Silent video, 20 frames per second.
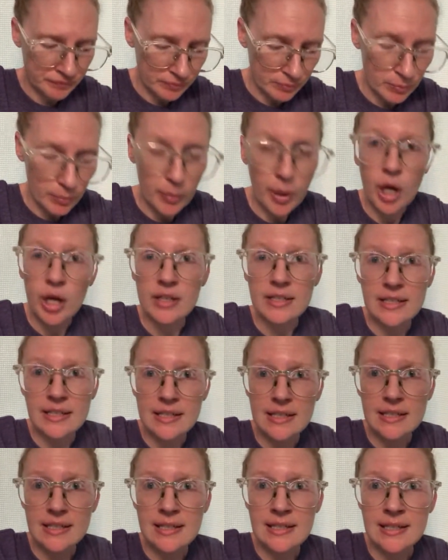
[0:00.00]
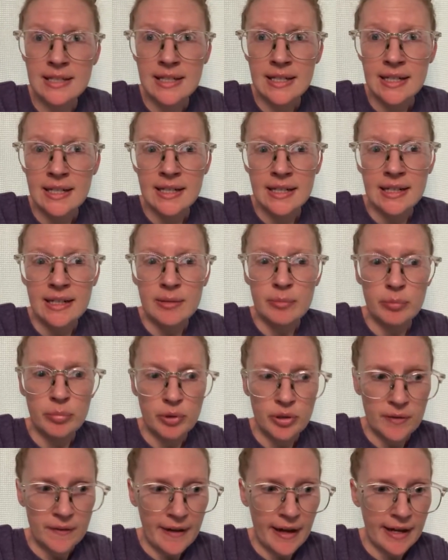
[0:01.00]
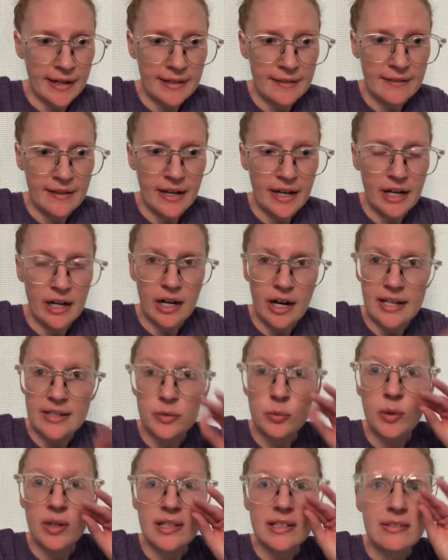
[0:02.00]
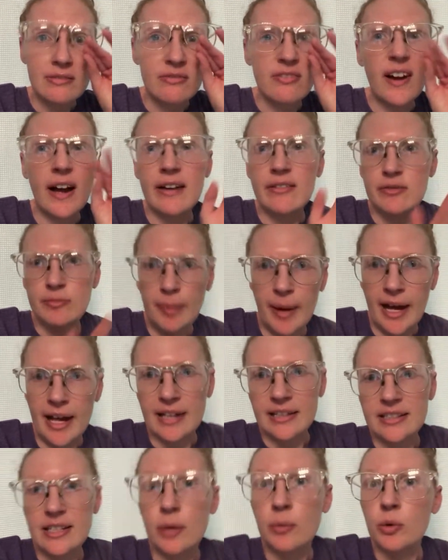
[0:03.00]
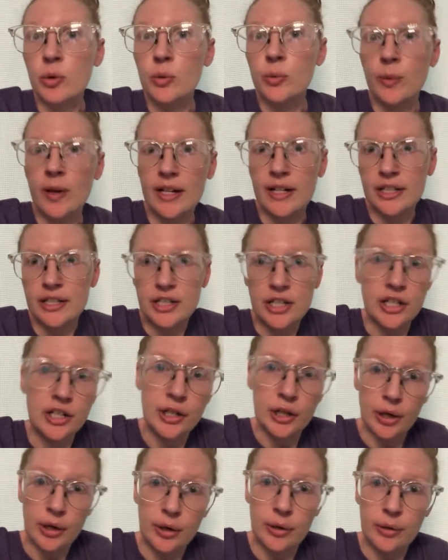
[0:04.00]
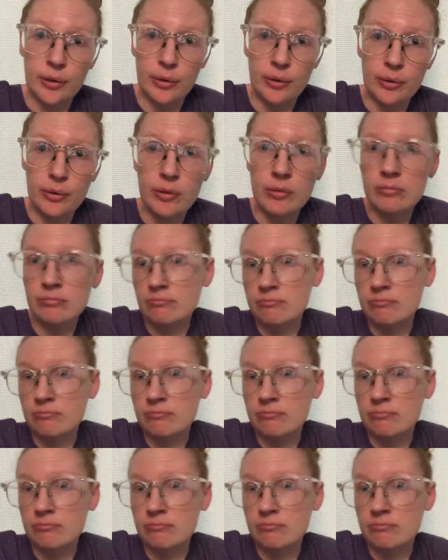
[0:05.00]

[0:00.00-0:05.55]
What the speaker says: boxes, put that in there, as well as 5 bags that were ready to go